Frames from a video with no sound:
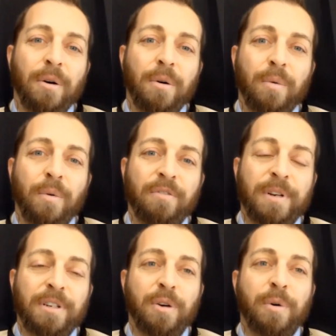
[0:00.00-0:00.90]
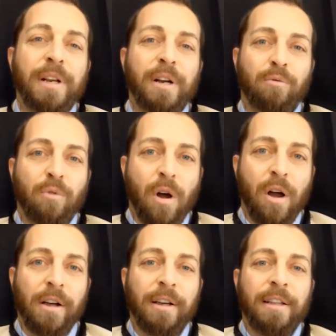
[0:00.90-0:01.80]
we've been doing it
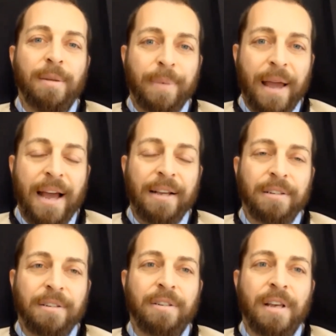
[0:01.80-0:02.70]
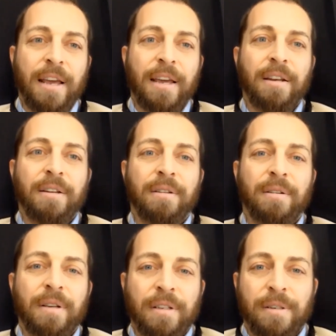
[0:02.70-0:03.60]
wrong in the past, saying
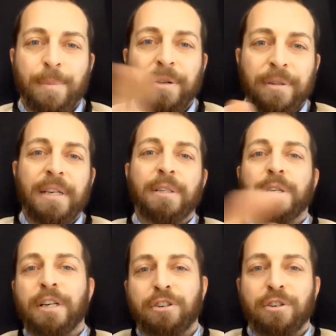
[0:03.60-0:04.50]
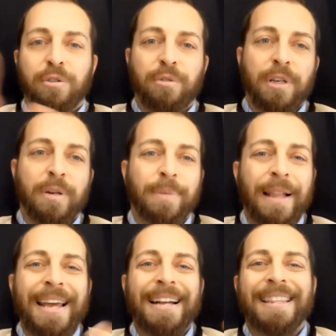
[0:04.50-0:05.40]
it's about these issues and
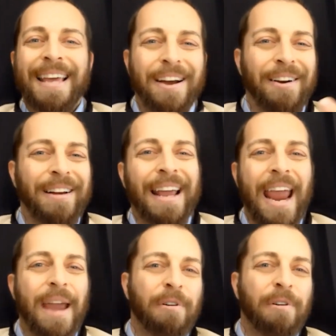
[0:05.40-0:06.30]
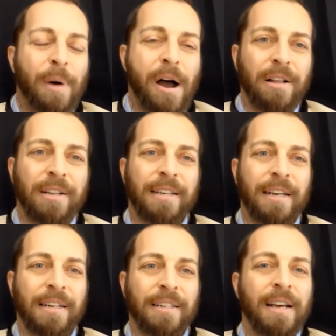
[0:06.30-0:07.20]
playing their game of
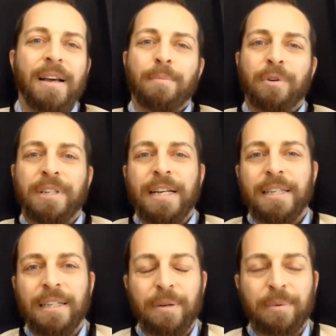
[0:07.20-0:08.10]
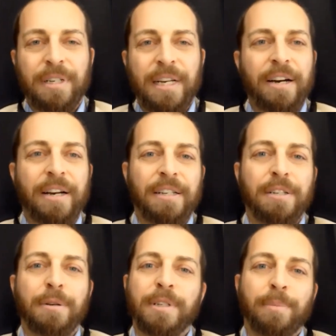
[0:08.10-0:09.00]
politics, presenting
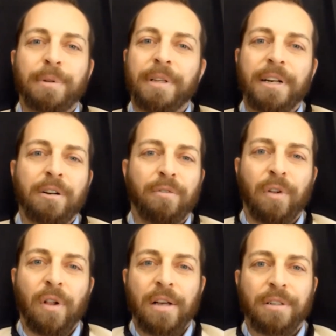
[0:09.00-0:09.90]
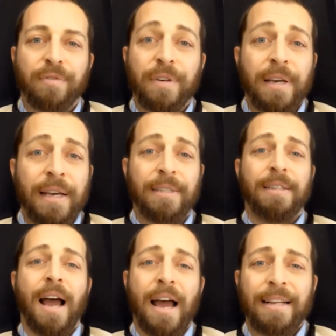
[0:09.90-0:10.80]
libertarianism as a political philosophy. It's
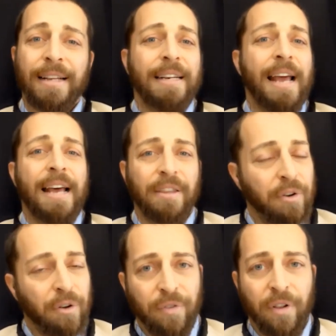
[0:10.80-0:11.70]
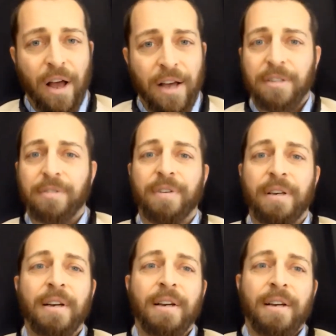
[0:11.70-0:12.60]
not. It's an ethical
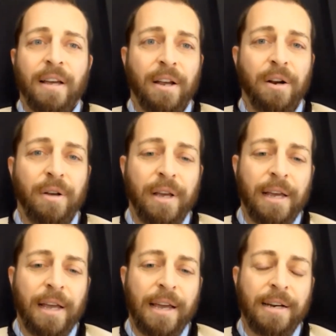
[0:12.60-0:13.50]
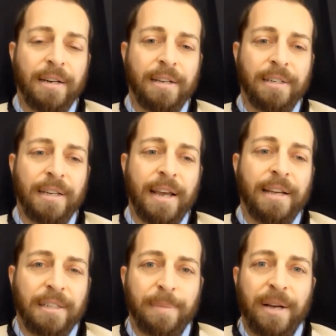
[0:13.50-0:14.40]
philosophy. And to say
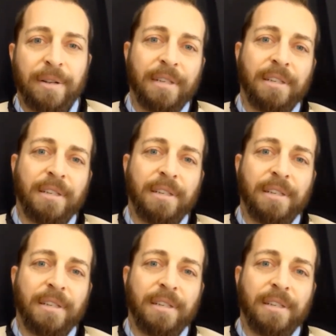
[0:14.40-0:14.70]
it's about this